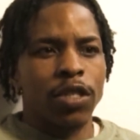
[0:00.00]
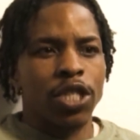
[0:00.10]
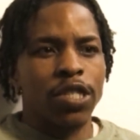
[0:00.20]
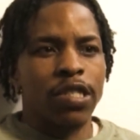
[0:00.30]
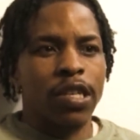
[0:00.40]

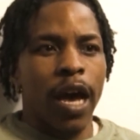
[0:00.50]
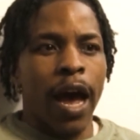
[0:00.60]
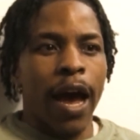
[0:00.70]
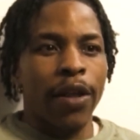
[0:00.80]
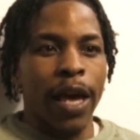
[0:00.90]
she
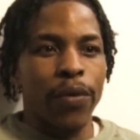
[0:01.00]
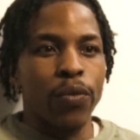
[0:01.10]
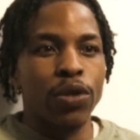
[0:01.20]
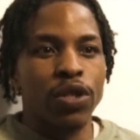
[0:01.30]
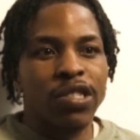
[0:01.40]
saw
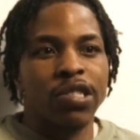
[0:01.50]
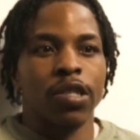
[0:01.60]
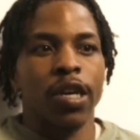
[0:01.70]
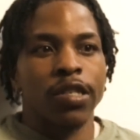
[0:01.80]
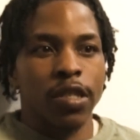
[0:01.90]
we
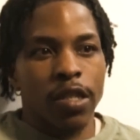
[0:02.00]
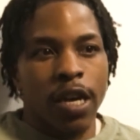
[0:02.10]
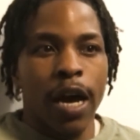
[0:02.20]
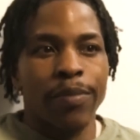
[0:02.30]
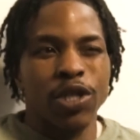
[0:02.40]
discussed
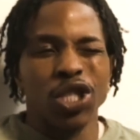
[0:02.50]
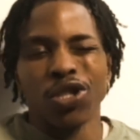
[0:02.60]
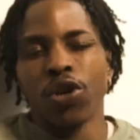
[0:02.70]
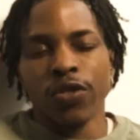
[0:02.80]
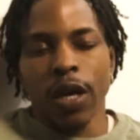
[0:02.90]
the comedy. She
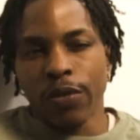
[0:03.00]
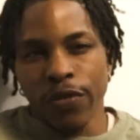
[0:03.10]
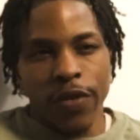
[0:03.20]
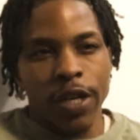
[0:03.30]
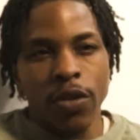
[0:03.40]
knows I
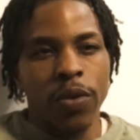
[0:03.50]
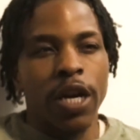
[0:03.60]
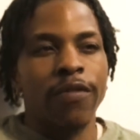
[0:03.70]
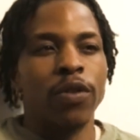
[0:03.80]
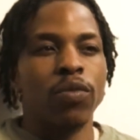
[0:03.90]
was funny or
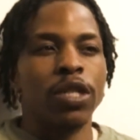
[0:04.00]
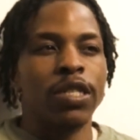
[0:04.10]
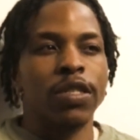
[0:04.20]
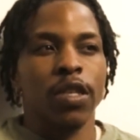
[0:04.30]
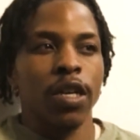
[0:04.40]
whatever, and we
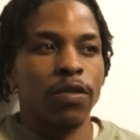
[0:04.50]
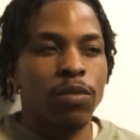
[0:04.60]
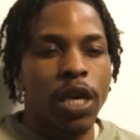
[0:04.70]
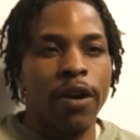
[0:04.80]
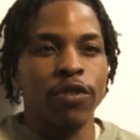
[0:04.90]

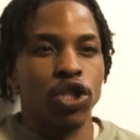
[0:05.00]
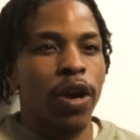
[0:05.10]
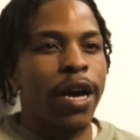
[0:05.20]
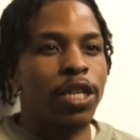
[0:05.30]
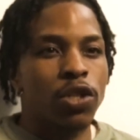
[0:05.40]
discussed me ever
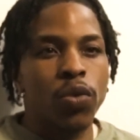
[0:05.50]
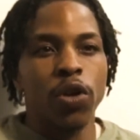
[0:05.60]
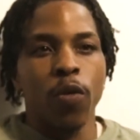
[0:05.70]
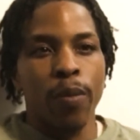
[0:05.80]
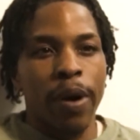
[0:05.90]
trying to do
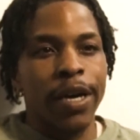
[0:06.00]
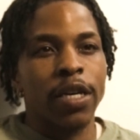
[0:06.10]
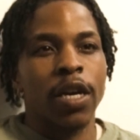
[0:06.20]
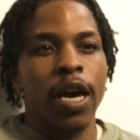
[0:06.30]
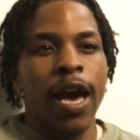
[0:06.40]
an open mic.
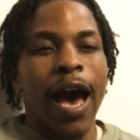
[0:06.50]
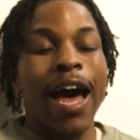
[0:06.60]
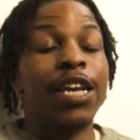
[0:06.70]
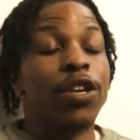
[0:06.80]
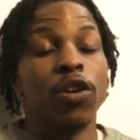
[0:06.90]

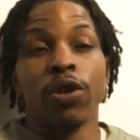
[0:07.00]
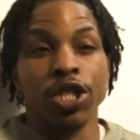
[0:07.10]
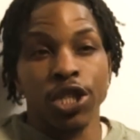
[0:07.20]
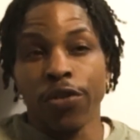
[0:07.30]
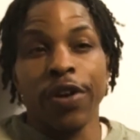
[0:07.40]
I didn't know that
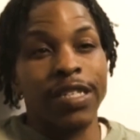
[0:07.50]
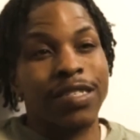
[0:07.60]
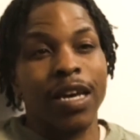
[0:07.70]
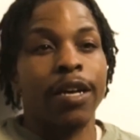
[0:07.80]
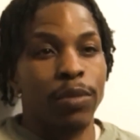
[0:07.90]
she already
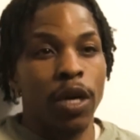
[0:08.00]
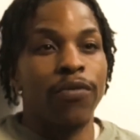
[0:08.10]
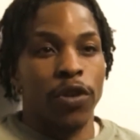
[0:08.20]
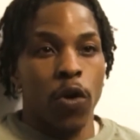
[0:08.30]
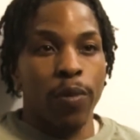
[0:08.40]
signed me up
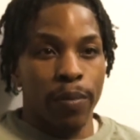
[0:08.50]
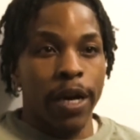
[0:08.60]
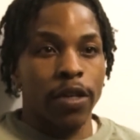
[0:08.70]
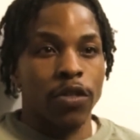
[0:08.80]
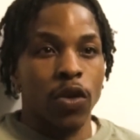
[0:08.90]
for the open
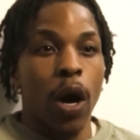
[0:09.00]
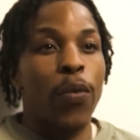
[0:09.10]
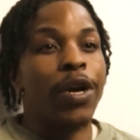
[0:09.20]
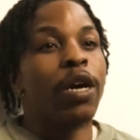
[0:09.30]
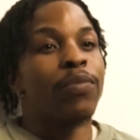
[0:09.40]
mic, so I
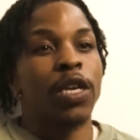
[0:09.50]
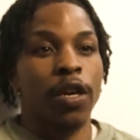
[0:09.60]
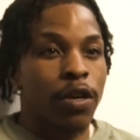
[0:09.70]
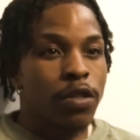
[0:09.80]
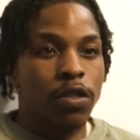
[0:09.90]
went up
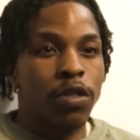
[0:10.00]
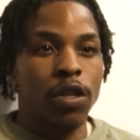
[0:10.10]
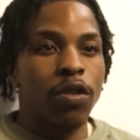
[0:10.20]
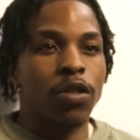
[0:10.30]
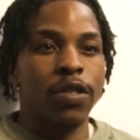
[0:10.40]
there, you
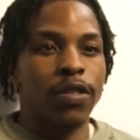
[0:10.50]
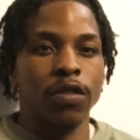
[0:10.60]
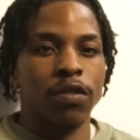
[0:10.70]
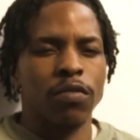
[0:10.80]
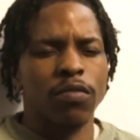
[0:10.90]
know,
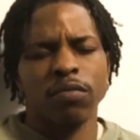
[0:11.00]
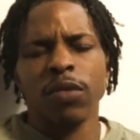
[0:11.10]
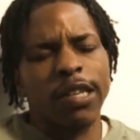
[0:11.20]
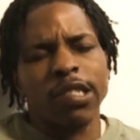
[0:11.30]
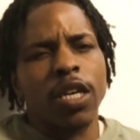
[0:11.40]
because I'm
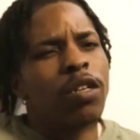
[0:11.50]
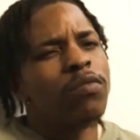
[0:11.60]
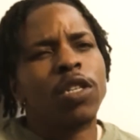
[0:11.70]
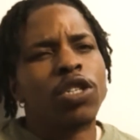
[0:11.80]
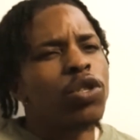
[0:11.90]
not scared.
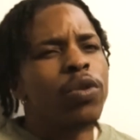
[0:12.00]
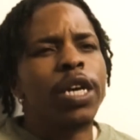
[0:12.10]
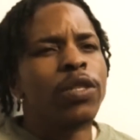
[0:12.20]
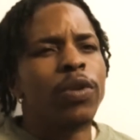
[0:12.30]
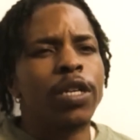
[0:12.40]
I'm gonna do
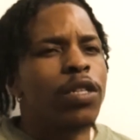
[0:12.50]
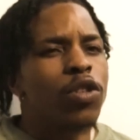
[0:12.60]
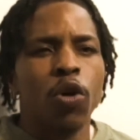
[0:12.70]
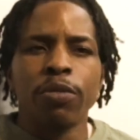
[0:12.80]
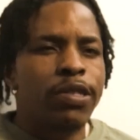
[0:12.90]
it anyway.
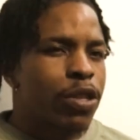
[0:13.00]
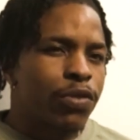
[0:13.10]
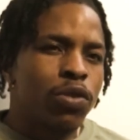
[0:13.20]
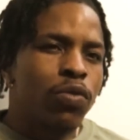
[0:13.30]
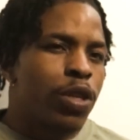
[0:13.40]
No
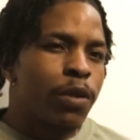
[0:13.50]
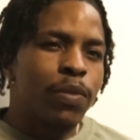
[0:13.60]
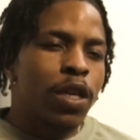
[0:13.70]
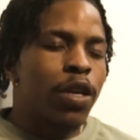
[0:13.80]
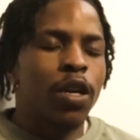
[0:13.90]
material. Went up
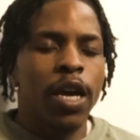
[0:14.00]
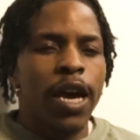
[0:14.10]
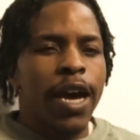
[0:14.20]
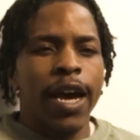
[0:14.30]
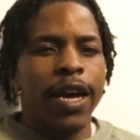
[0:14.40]
there,
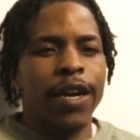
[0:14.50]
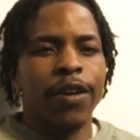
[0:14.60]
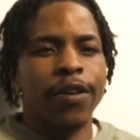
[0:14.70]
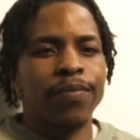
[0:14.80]
and